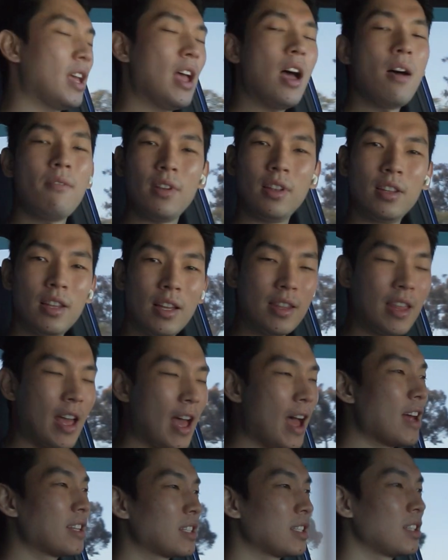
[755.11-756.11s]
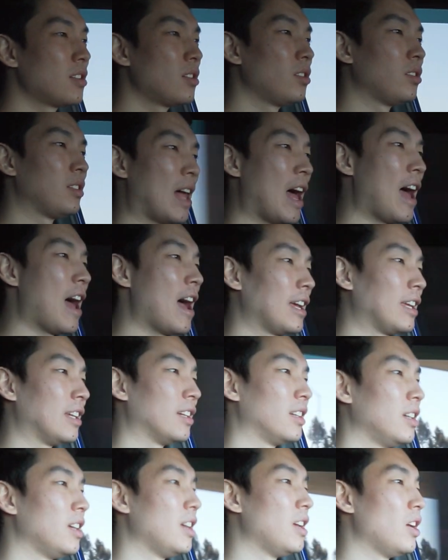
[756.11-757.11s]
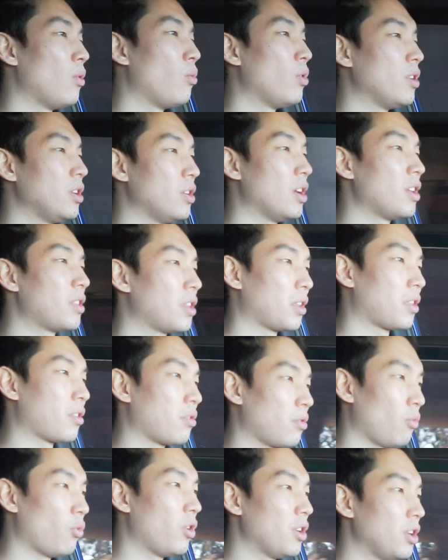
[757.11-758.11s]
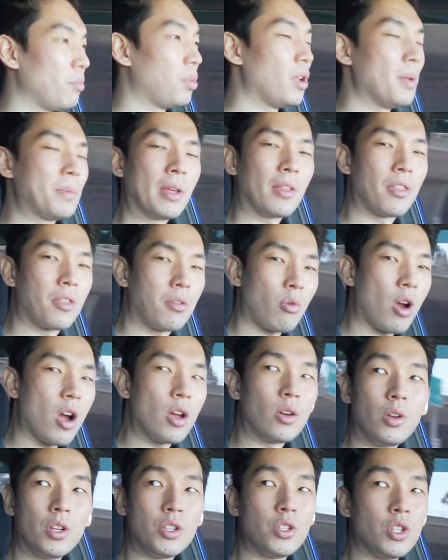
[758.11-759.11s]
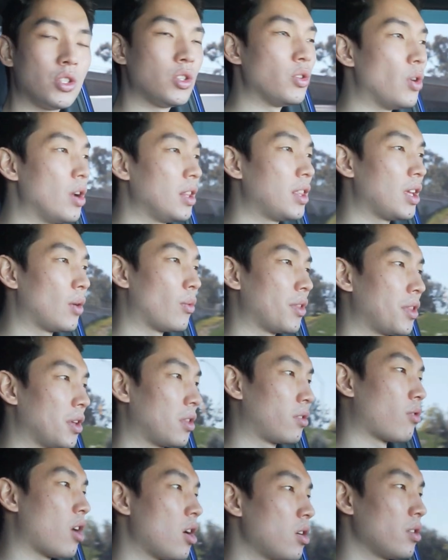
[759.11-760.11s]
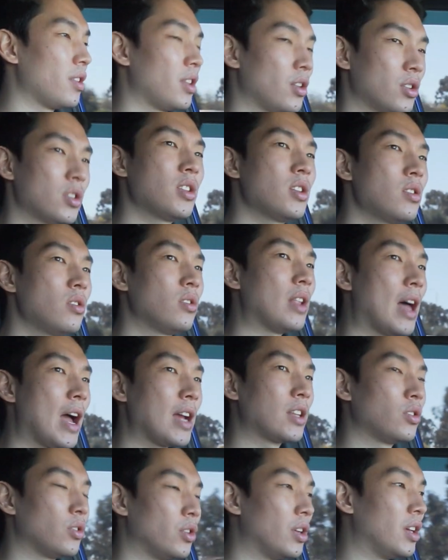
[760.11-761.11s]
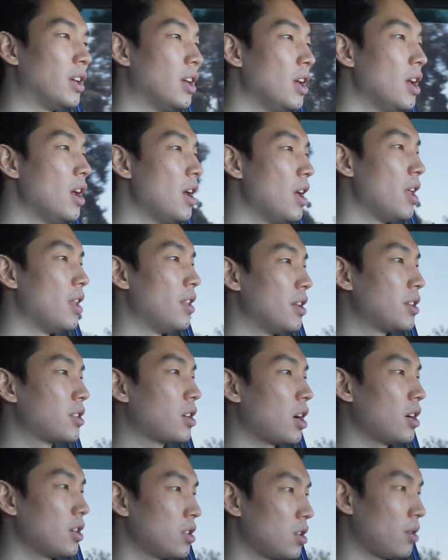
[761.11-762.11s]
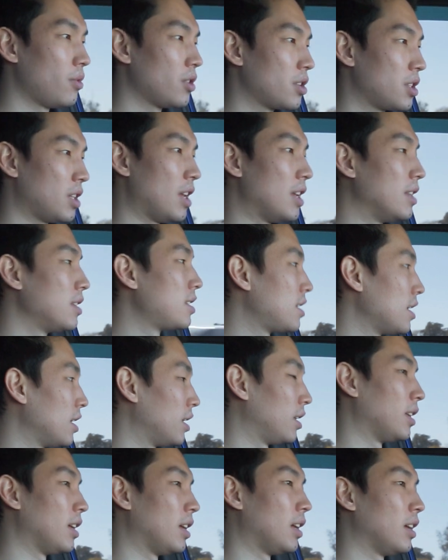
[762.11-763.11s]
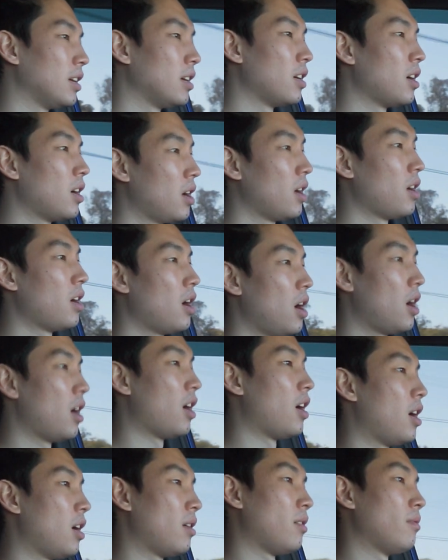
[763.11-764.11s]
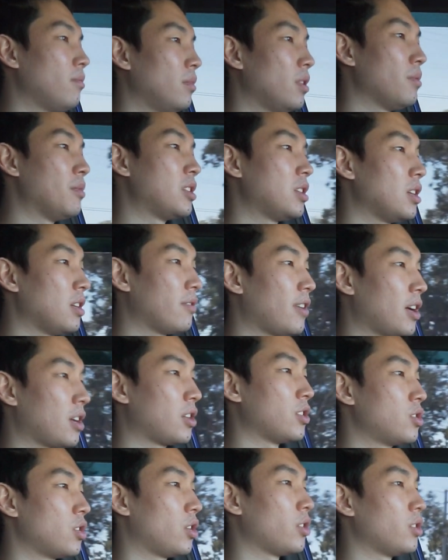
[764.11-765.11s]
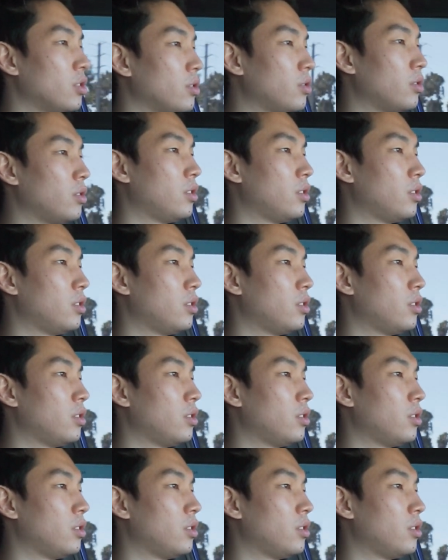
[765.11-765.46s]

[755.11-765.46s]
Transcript: It has a little lag when you when you flip the throttle and just do anything with the throttle. There's a little lag to it. This car is almost instantly. Let me see if I can show you.